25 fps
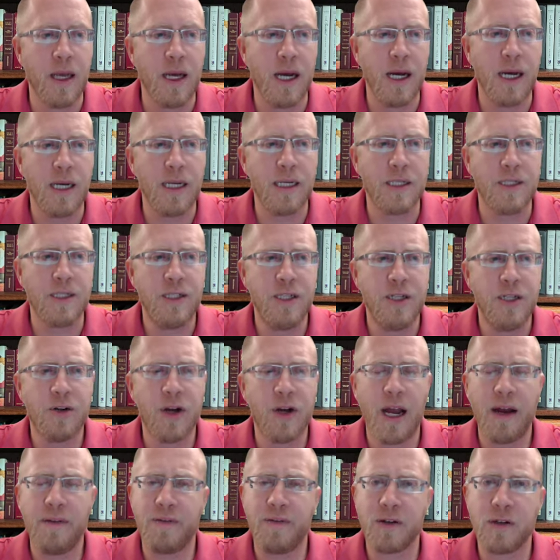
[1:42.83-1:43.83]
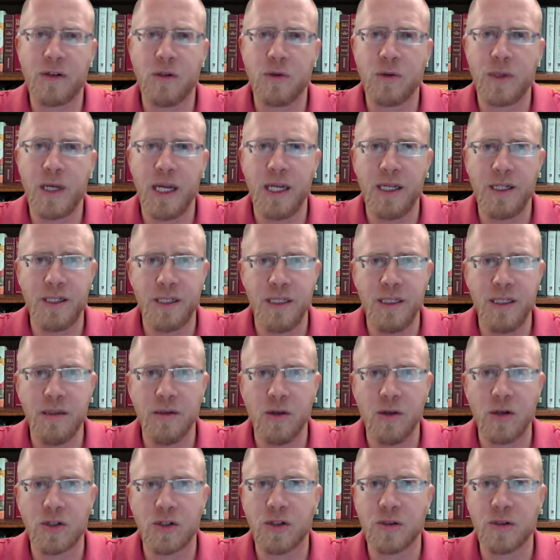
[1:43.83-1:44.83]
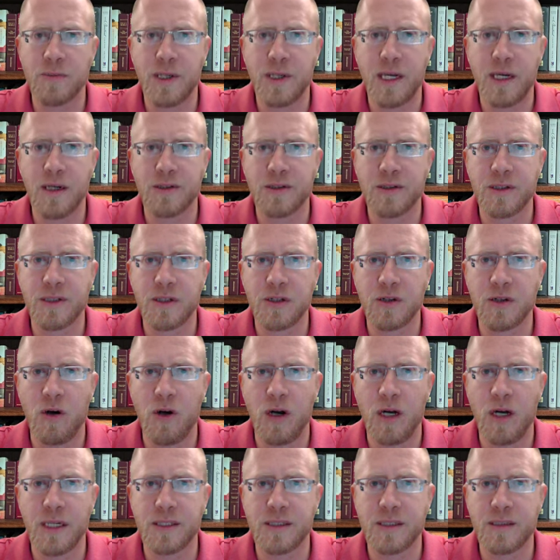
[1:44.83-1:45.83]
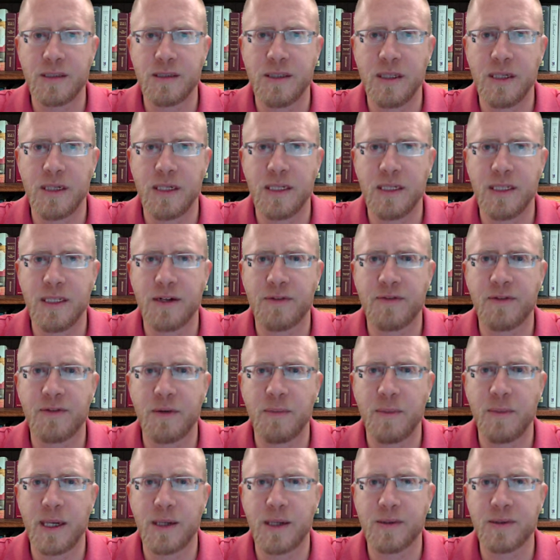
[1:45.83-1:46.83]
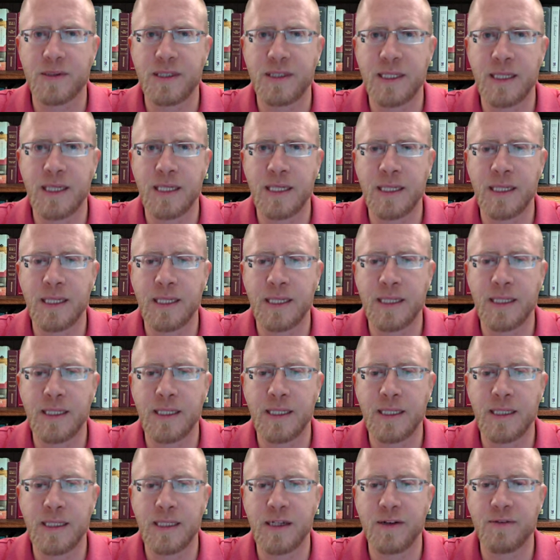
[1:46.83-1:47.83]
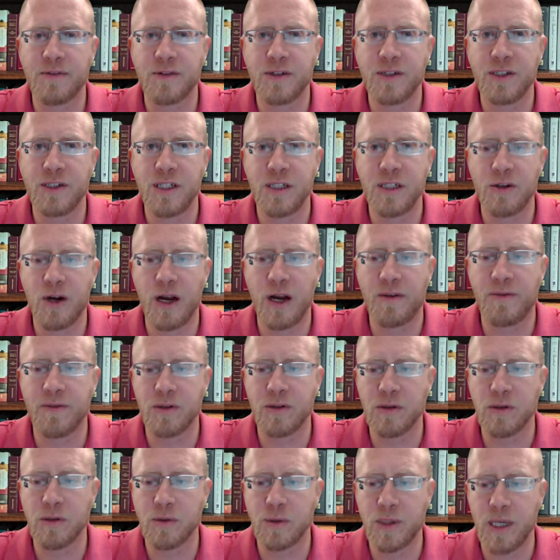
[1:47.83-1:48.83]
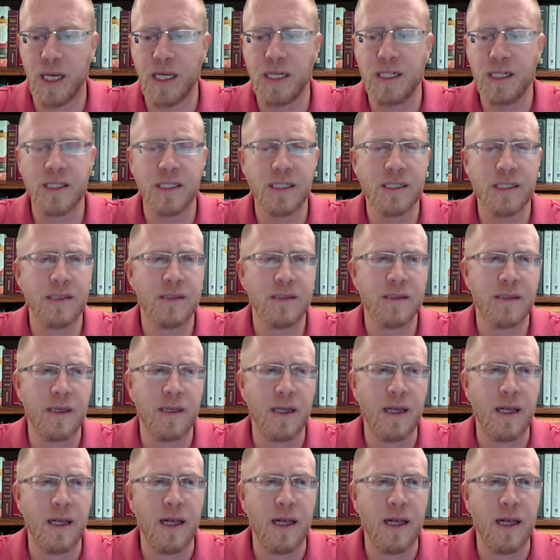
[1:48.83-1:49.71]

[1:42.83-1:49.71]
Geographical location, long-term care is going to cost different amounts in different geographical locations.